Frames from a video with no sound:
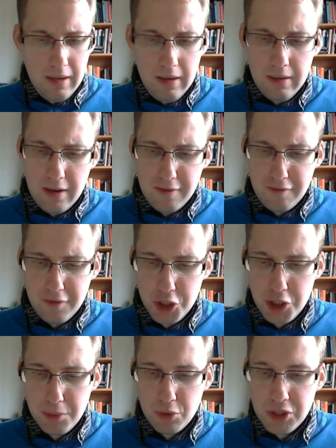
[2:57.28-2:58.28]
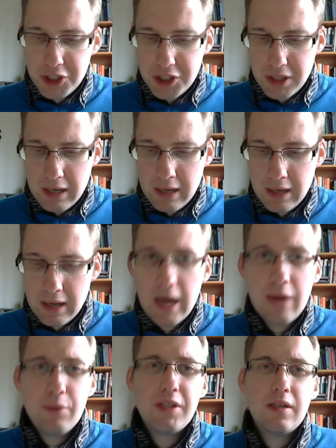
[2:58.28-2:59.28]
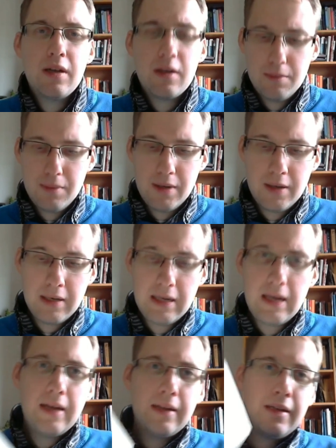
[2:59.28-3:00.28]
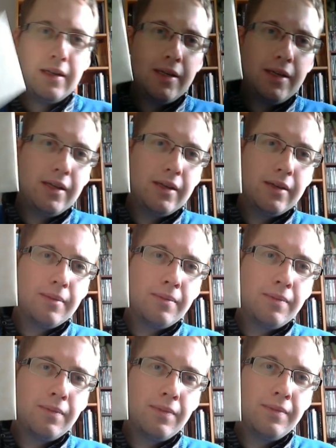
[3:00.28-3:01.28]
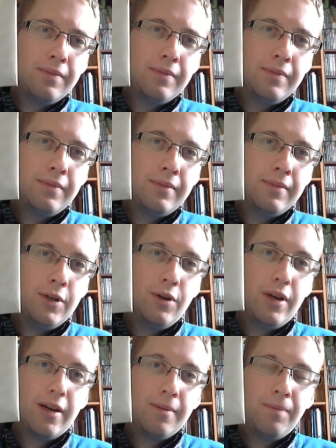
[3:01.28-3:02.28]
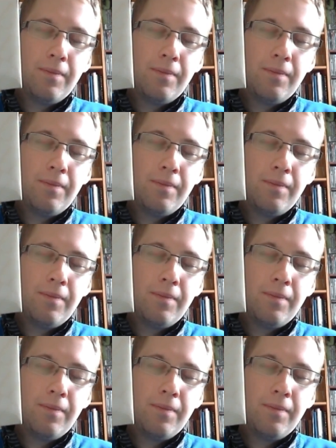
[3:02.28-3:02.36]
enough gibberish. Uh, I was at Akkerman, and I, um, oh yeah,